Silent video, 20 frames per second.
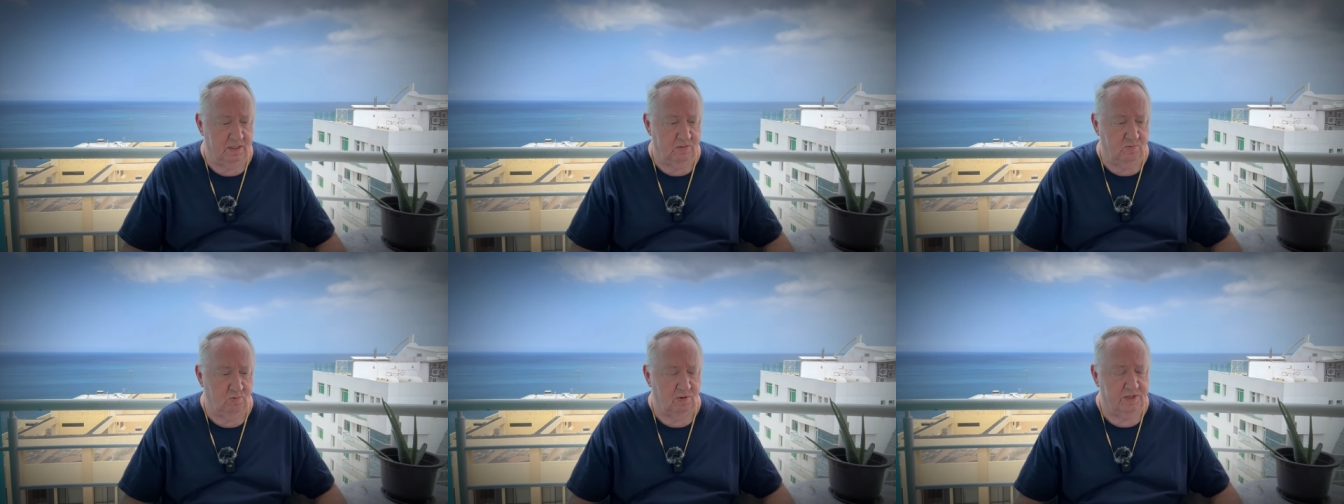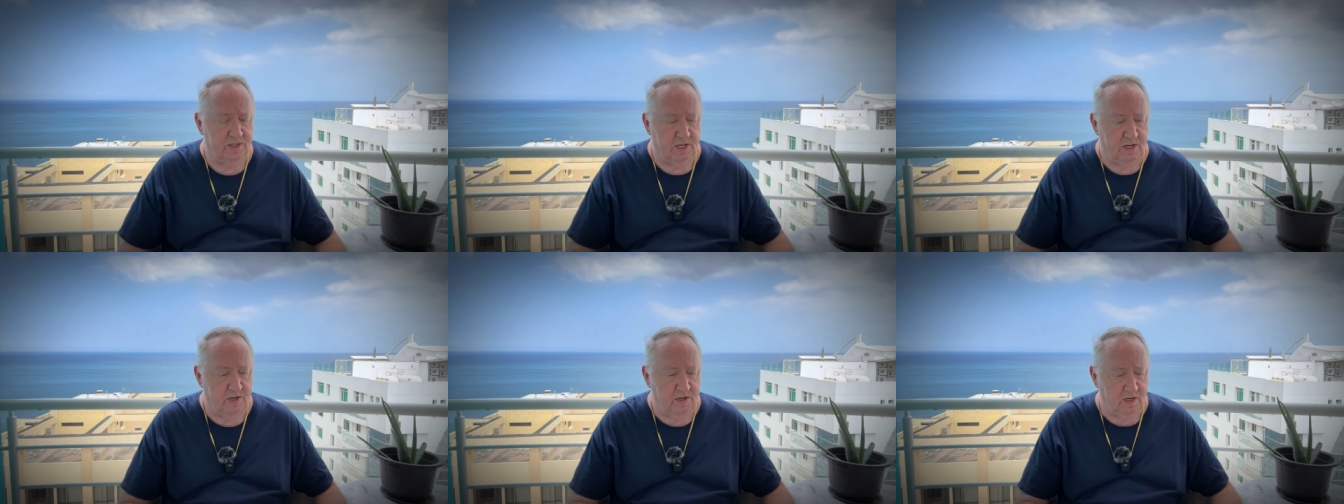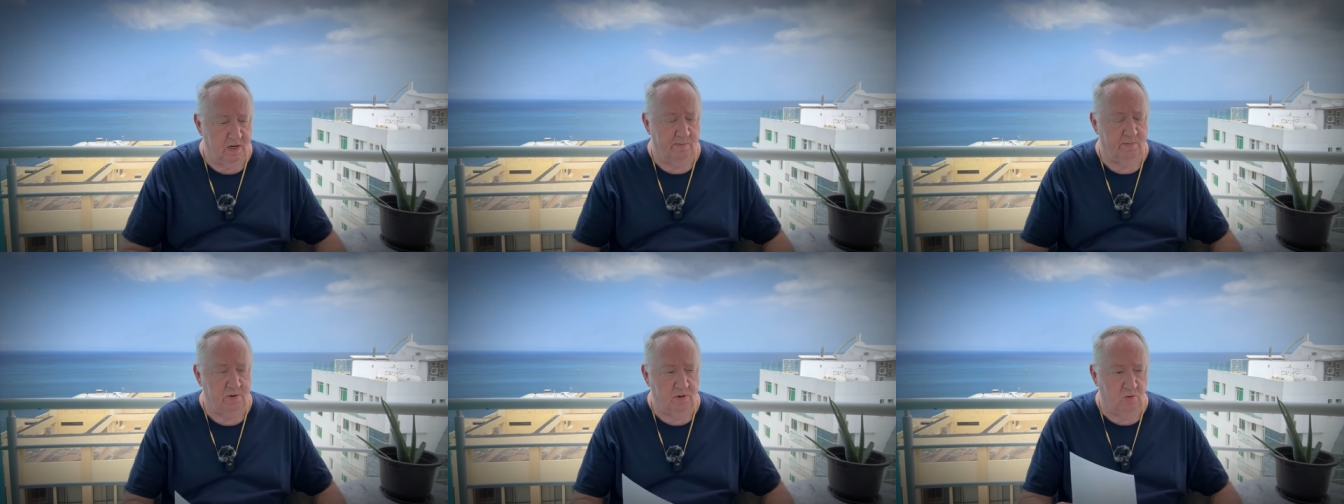what the
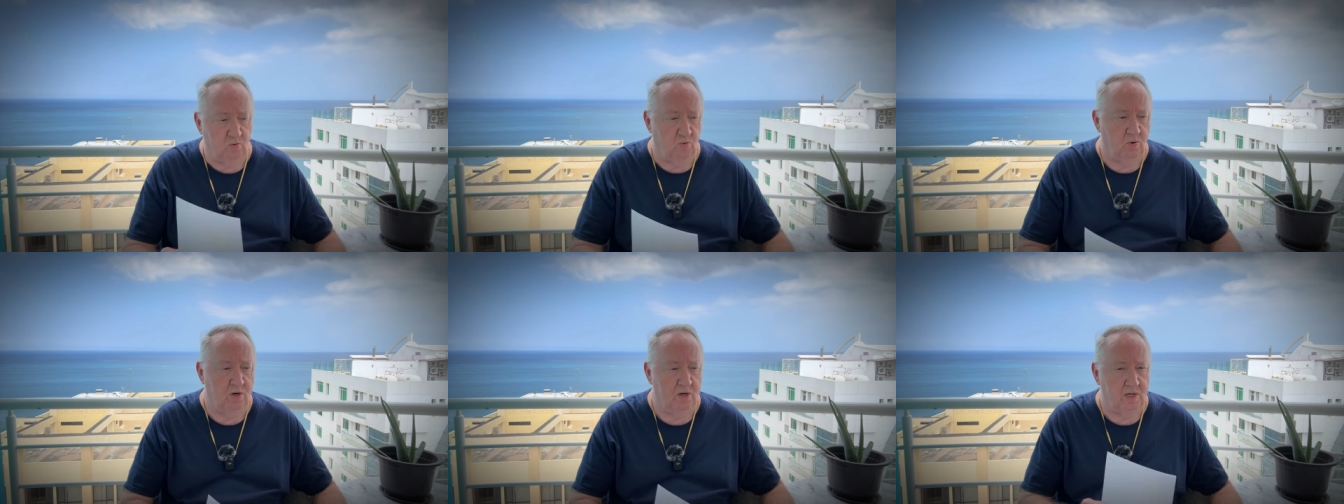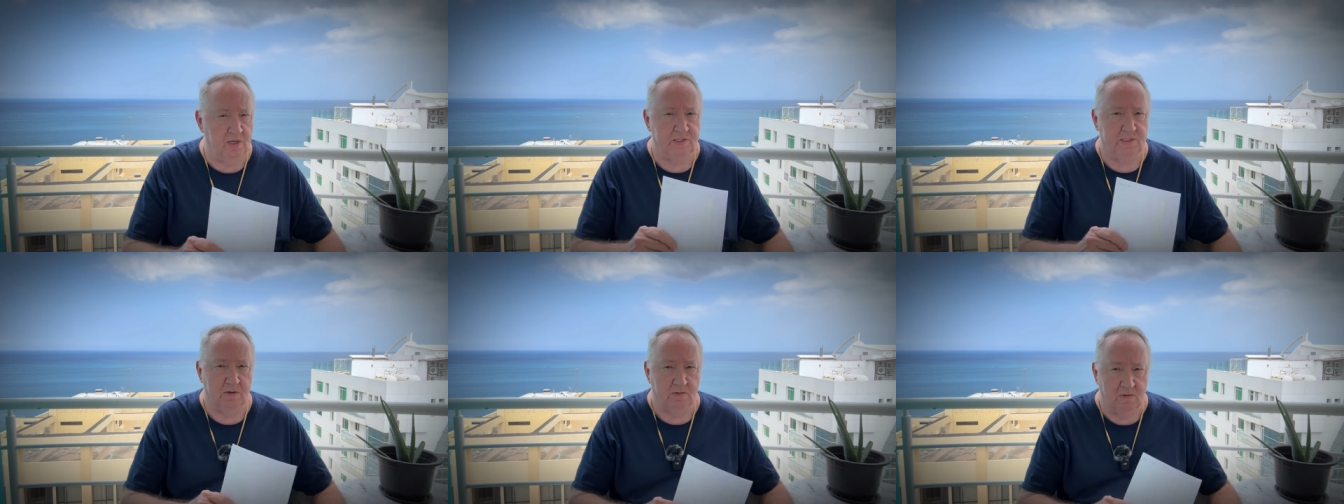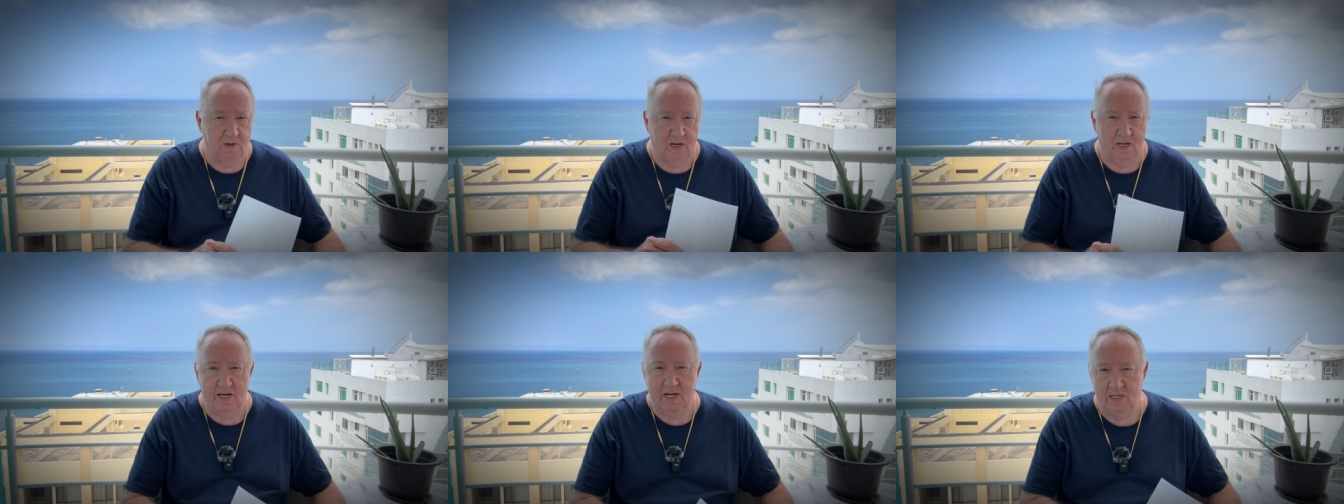number was of
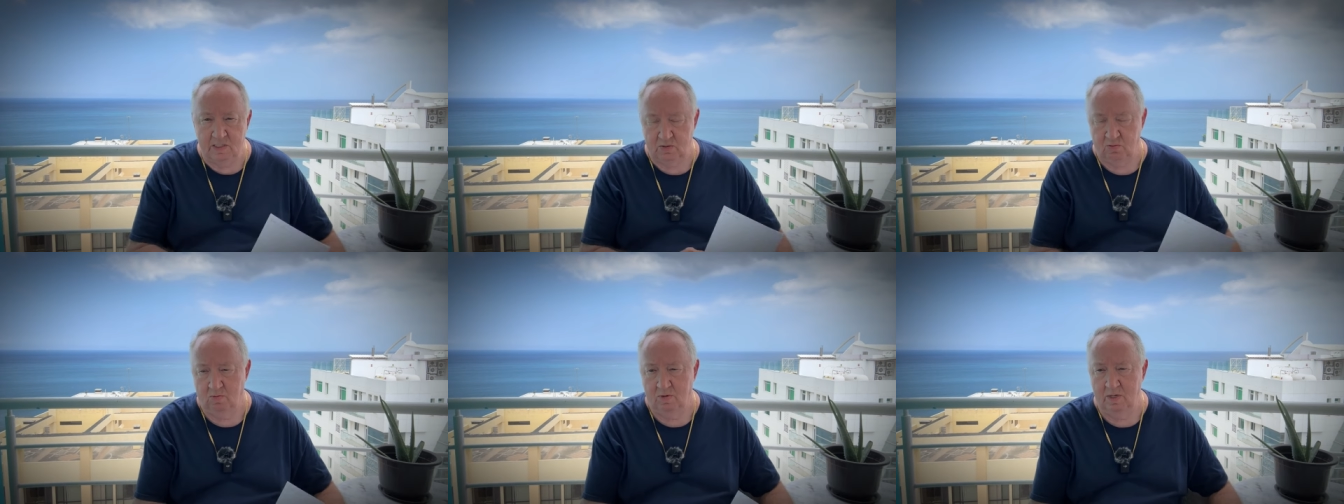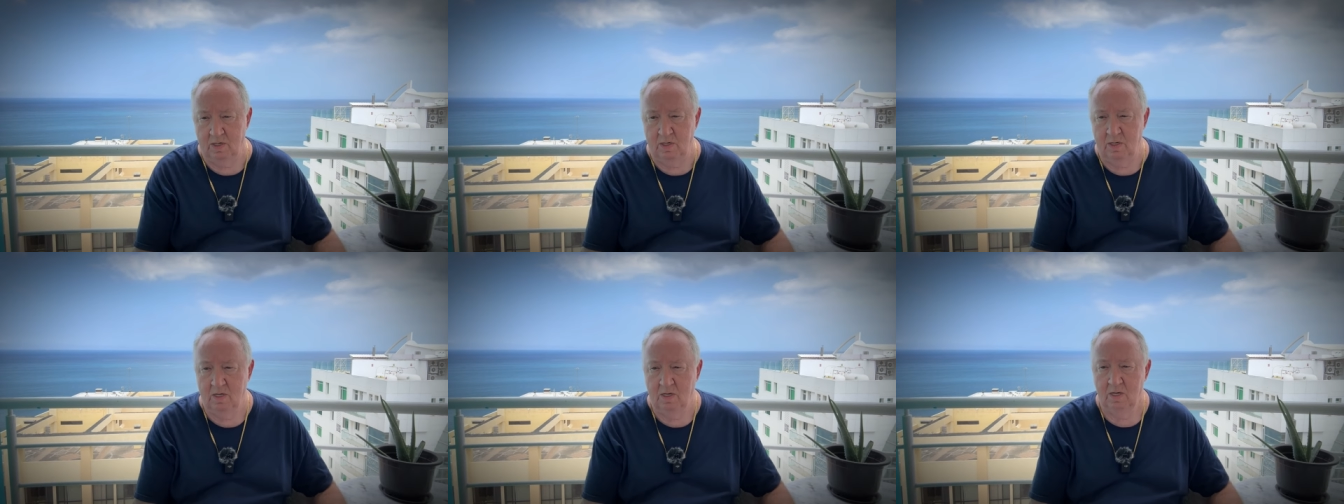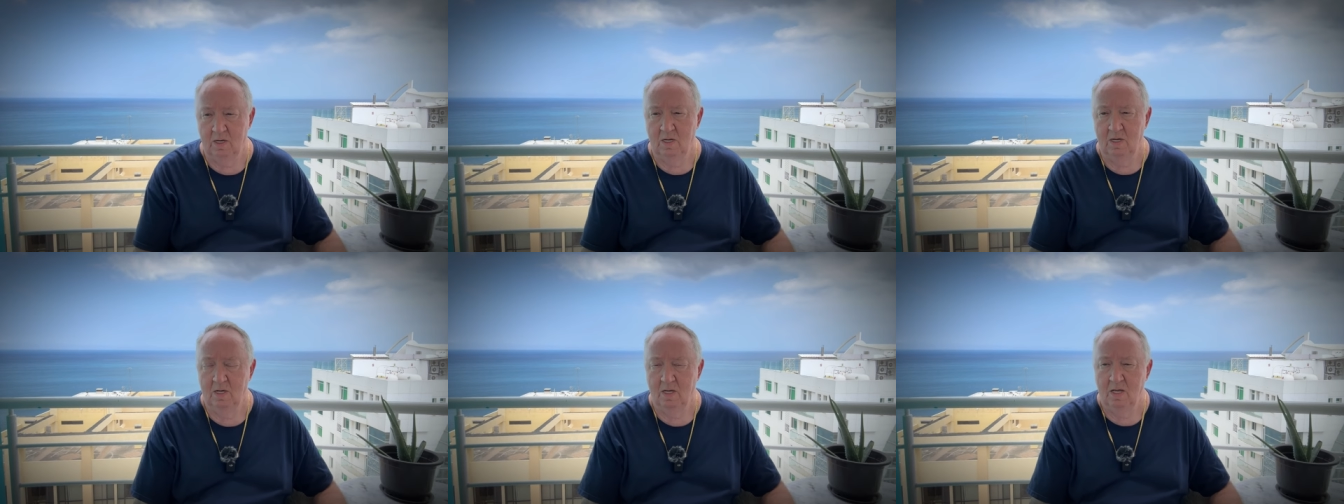the last one.
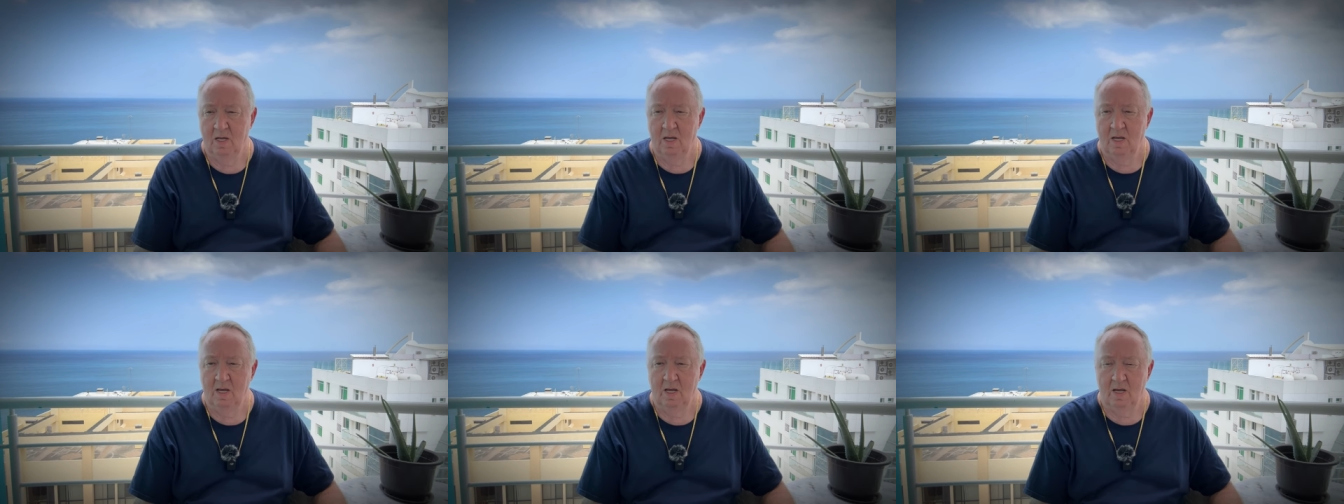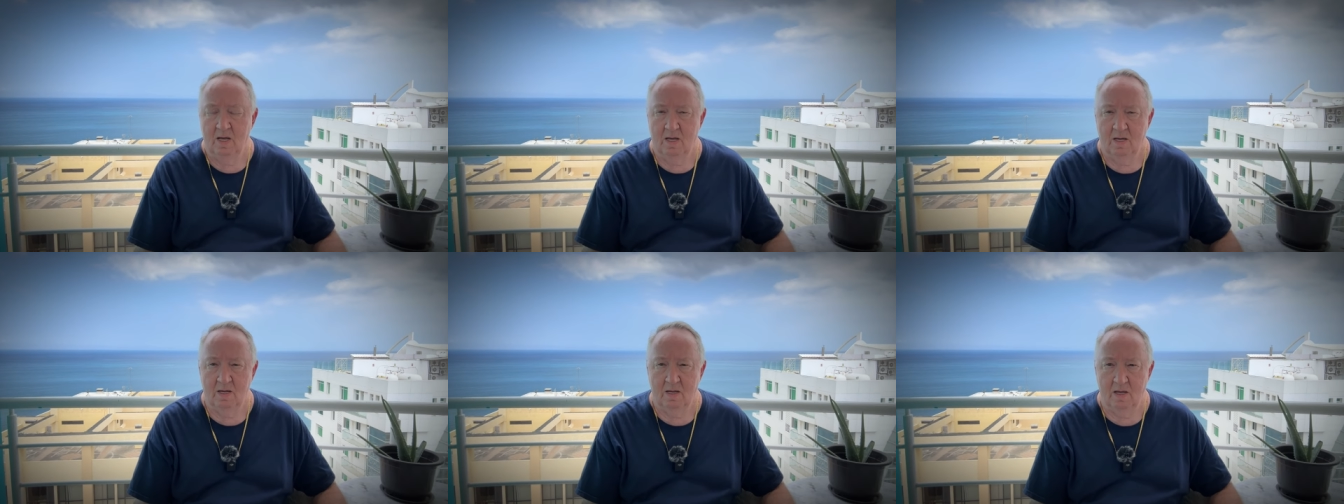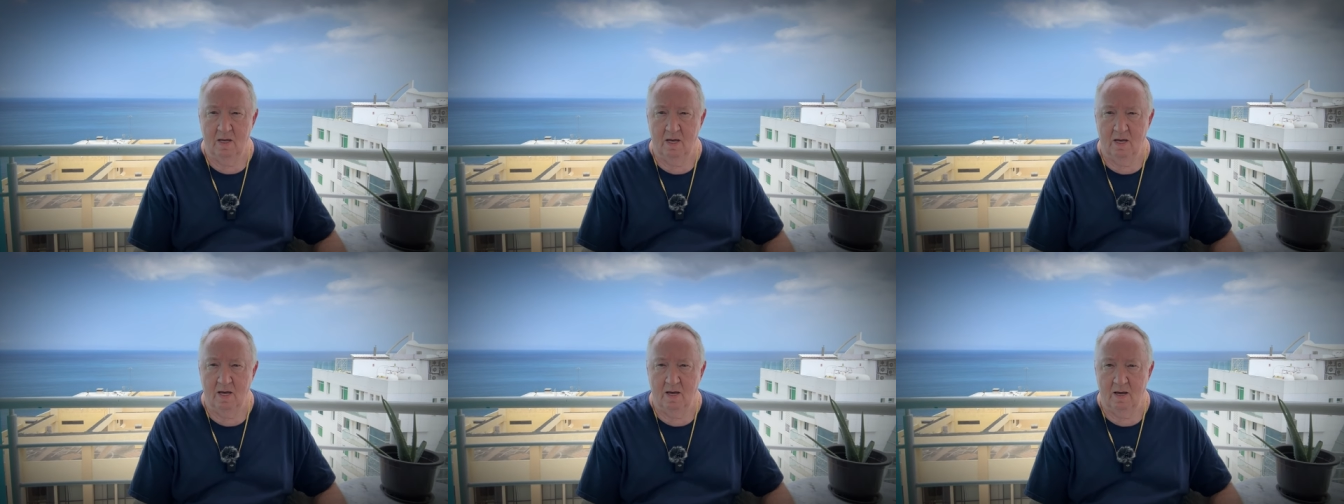
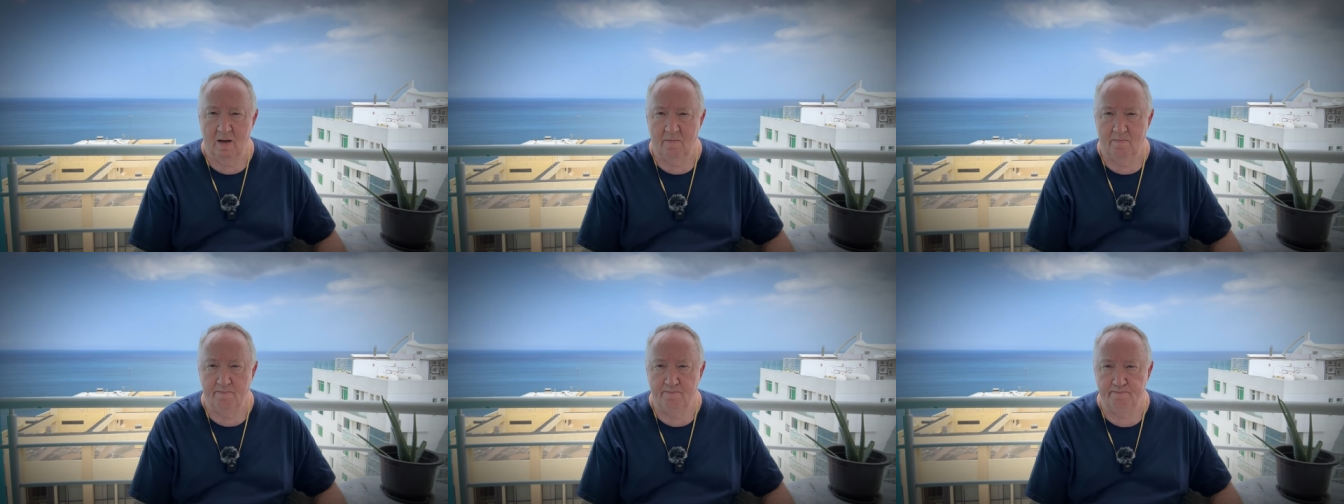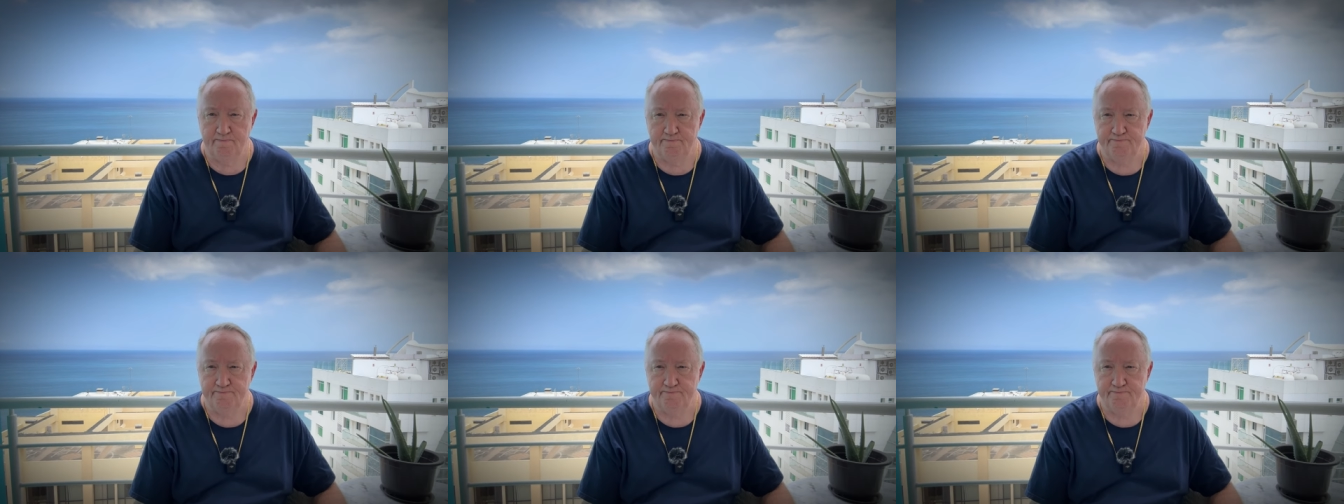Um,